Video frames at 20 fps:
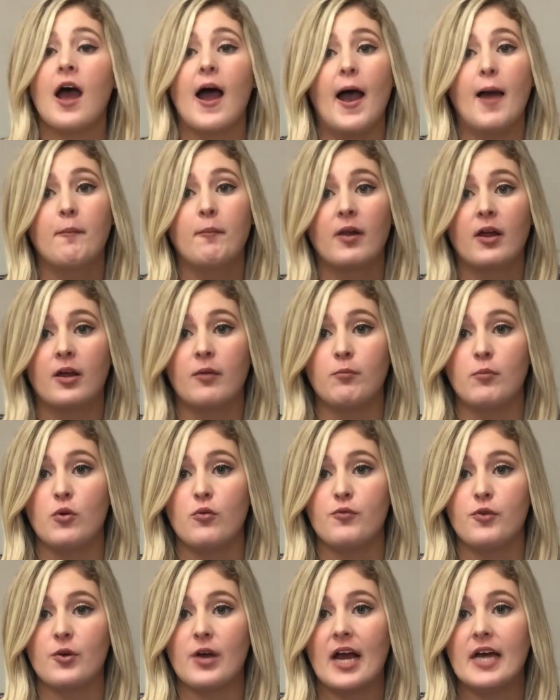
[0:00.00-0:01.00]
I'm going to
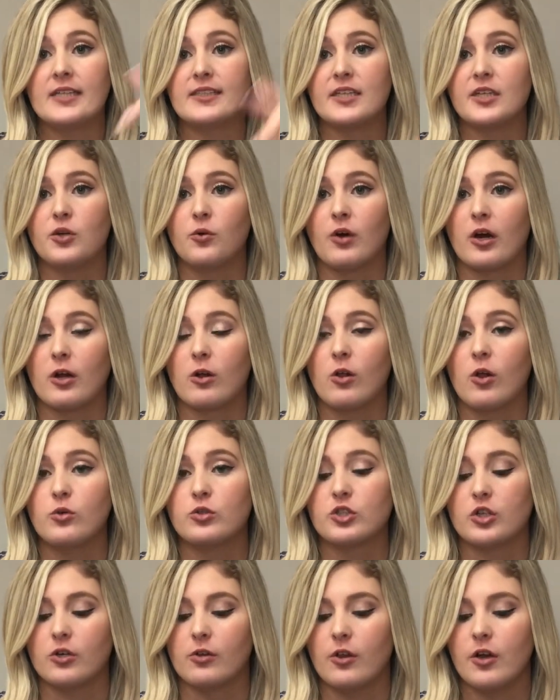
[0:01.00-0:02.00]
move you guys into a
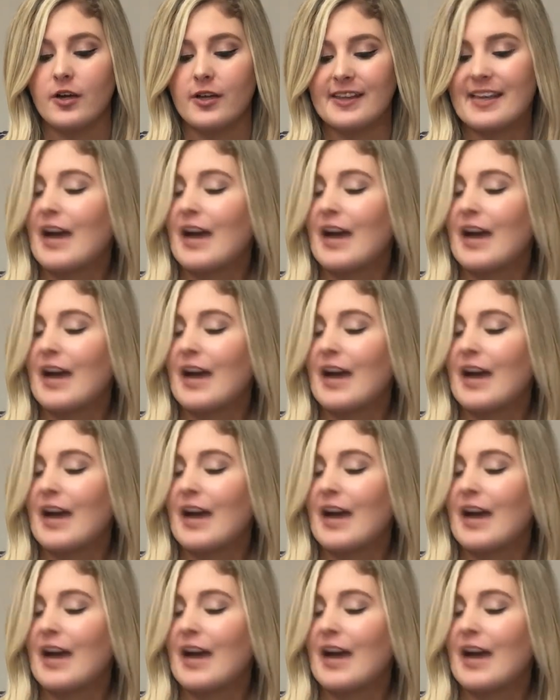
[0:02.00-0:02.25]
closer look,